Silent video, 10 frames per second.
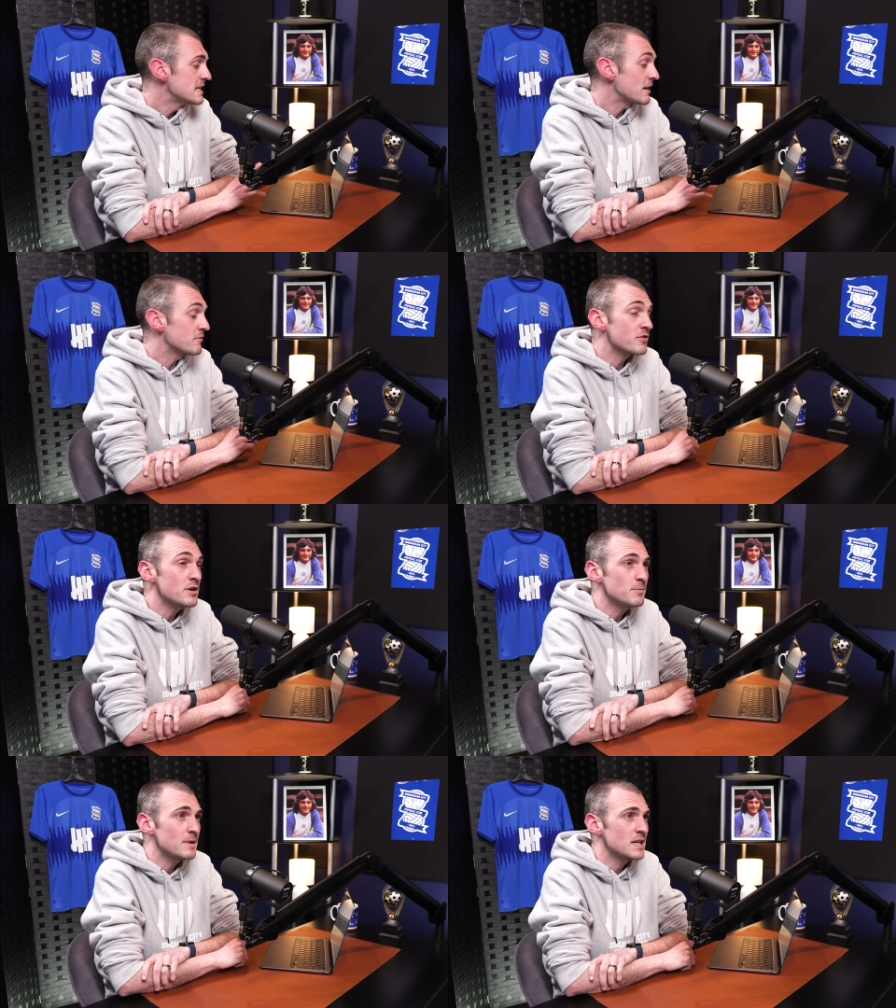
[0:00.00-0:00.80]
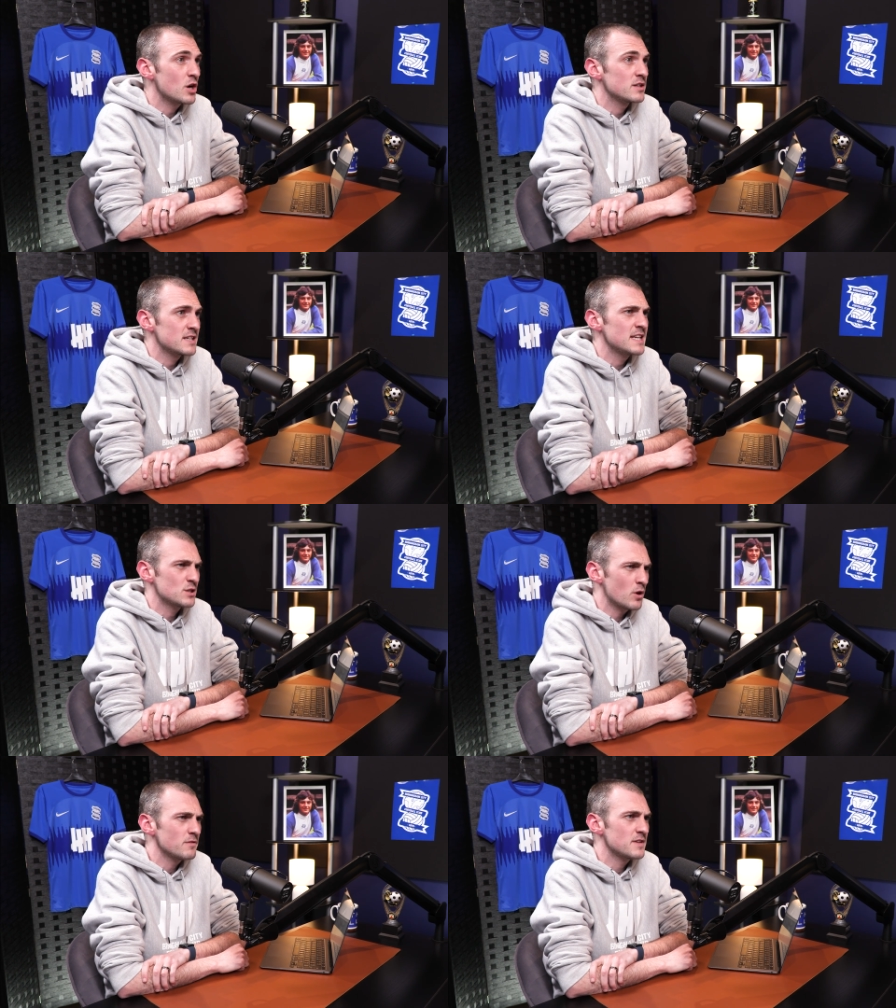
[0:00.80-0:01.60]
And for only being 19,
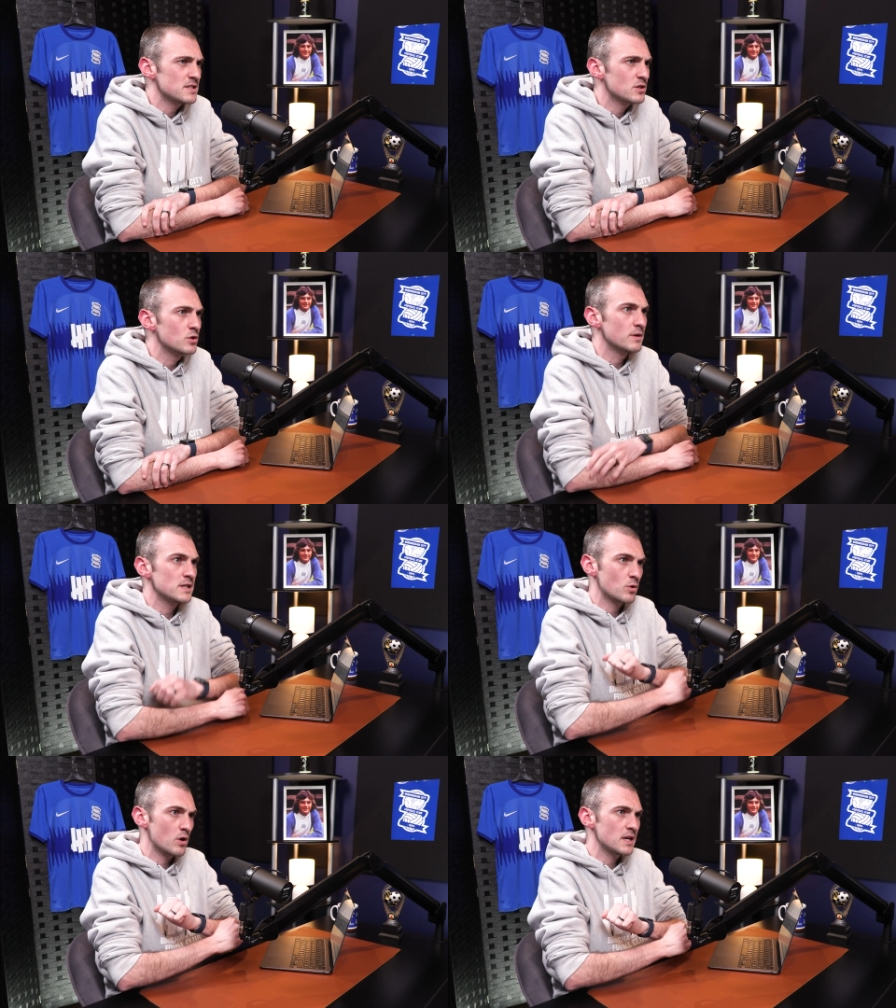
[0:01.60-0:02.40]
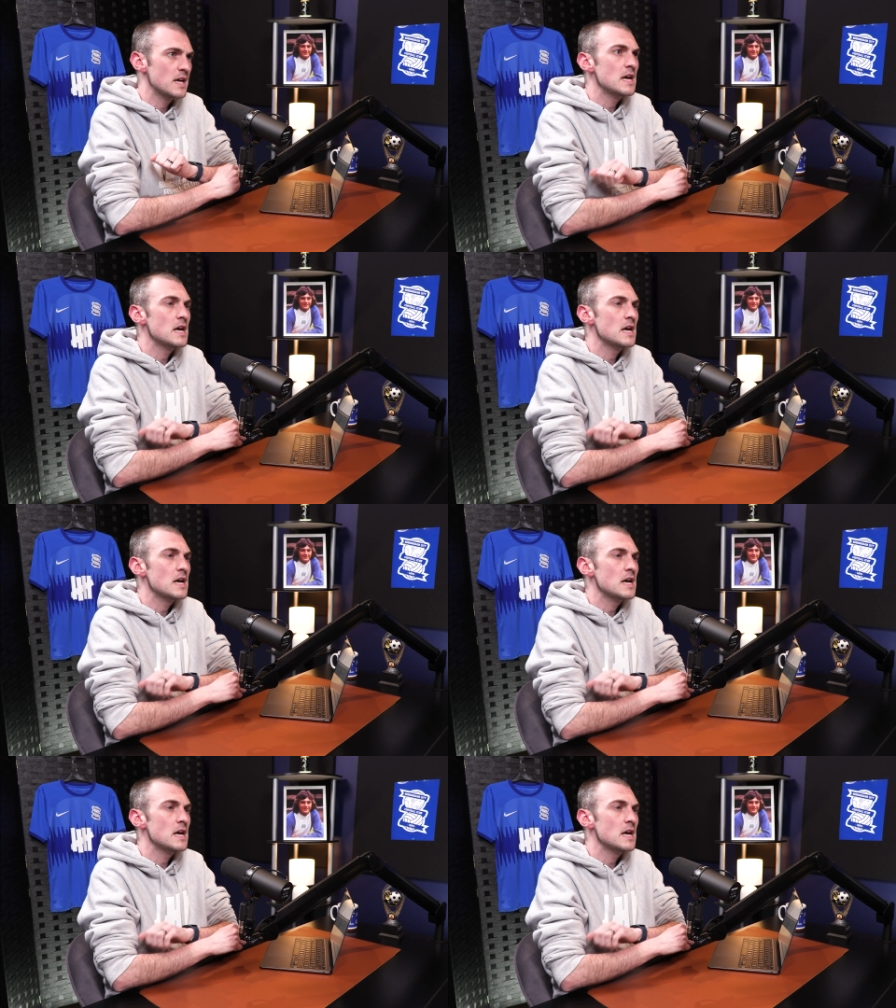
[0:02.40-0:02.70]
he's quite physical. I